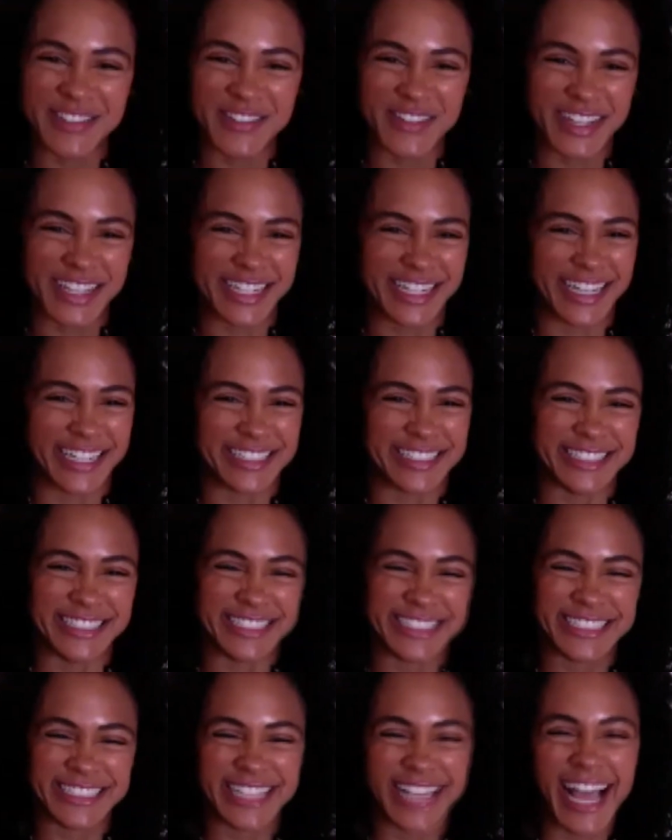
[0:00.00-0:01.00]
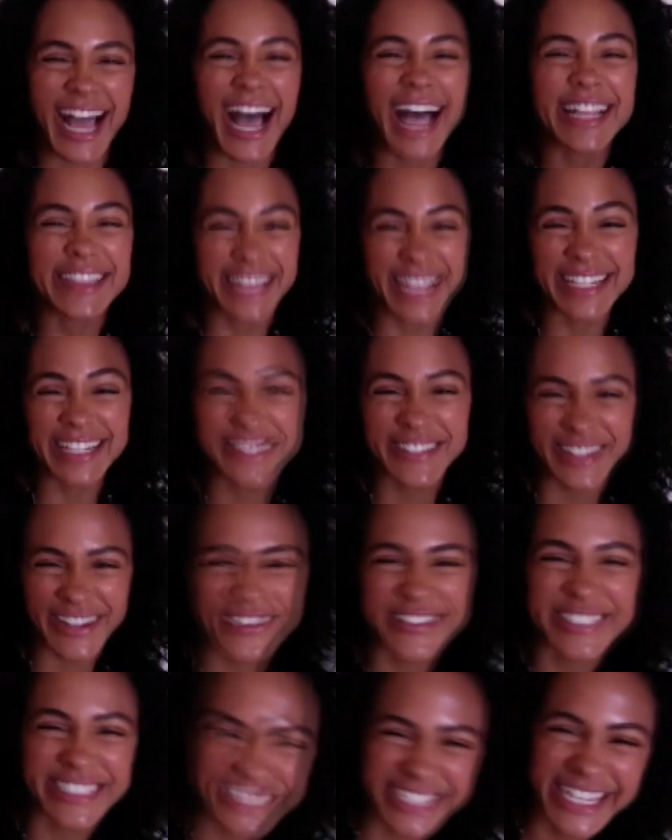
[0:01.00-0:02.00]
that. You can tell me.
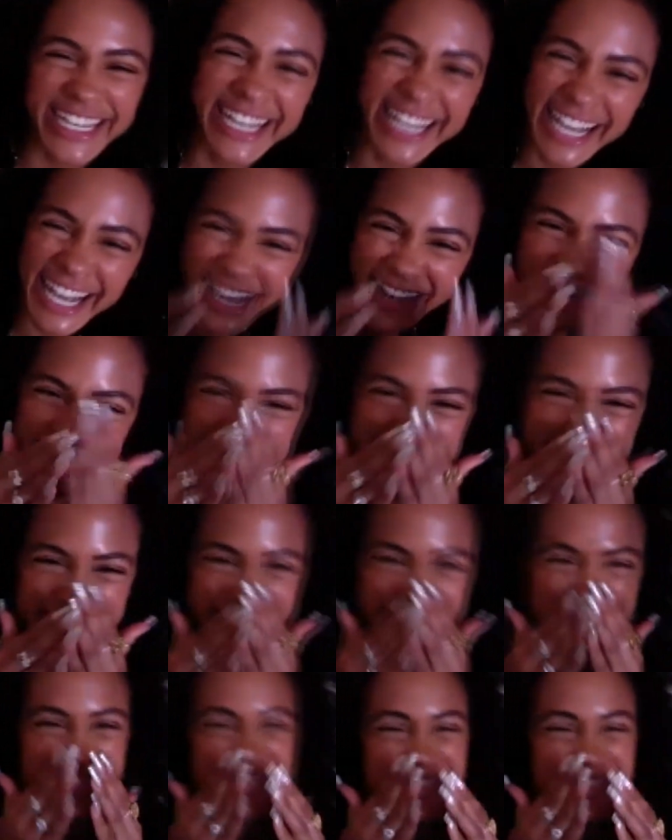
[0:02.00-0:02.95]
Oh my